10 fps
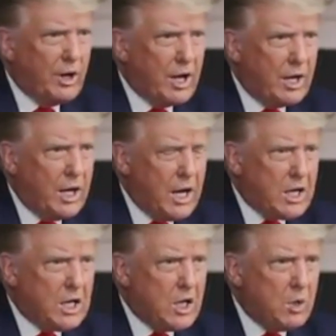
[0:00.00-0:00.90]
We got
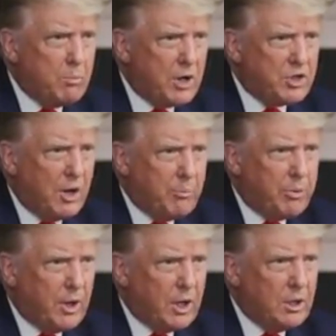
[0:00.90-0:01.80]
hit by
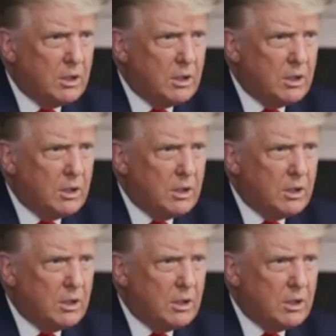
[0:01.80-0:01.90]
something